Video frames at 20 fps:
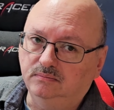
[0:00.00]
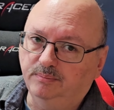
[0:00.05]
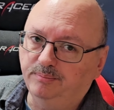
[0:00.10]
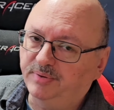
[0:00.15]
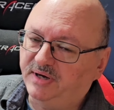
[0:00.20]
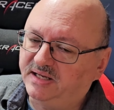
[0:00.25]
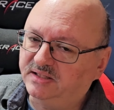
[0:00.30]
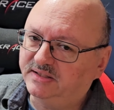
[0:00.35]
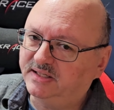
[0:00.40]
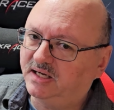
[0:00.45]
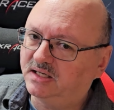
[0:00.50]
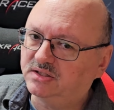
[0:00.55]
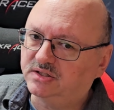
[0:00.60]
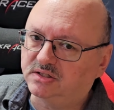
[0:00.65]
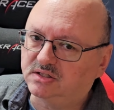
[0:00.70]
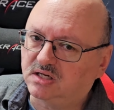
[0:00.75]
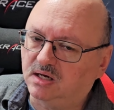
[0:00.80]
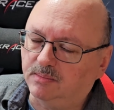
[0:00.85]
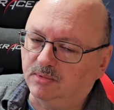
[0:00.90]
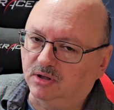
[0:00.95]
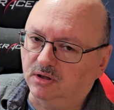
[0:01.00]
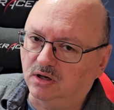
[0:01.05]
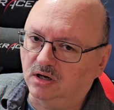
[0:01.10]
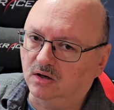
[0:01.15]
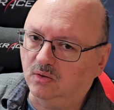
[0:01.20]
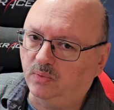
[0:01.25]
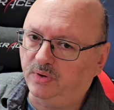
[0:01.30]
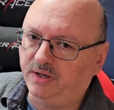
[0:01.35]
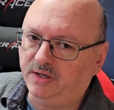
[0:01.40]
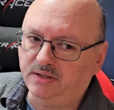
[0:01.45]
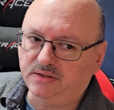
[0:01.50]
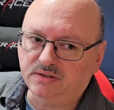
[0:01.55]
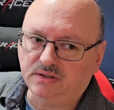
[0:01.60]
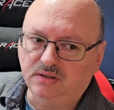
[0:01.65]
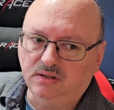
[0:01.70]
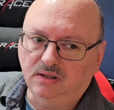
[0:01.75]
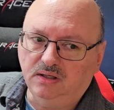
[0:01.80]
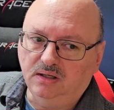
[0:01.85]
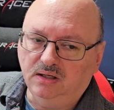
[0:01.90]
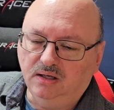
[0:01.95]
Phanteks has come a long ways.
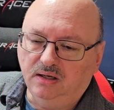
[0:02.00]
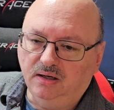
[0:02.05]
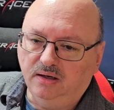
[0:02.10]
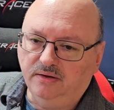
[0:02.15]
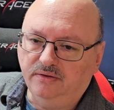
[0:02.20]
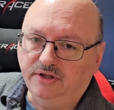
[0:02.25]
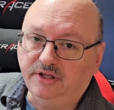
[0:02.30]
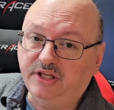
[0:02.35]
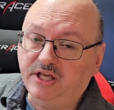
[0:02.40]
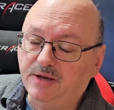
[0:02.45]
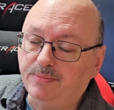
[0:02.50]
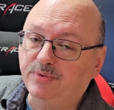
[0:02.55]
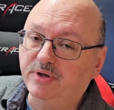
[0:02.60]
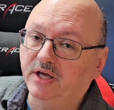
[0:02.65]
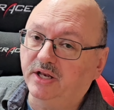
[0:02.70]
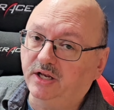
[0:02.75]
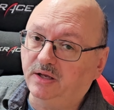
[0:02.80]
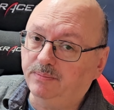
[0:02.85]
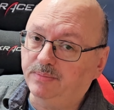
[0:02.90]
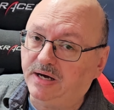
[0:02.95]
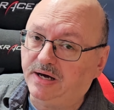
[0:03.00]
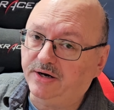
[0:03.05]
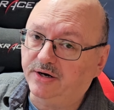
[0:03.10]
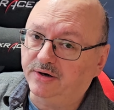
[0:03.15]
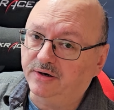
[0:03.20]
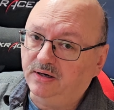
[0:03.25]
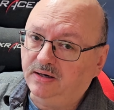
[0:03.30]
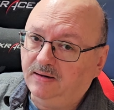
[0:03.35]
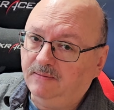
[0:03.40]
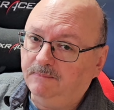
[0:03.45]
They keep getting better.